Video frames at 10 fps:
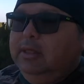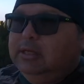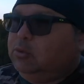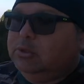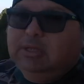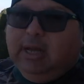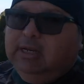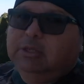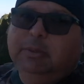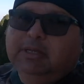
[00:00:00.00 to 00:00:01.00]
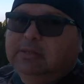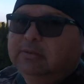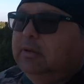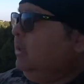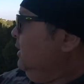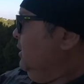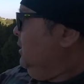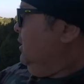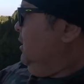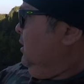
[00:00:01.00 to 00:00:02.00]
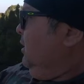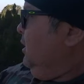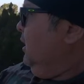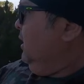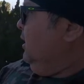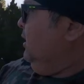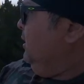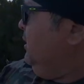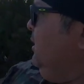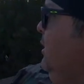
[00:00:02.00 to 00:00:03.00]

This was not expensive. Uh,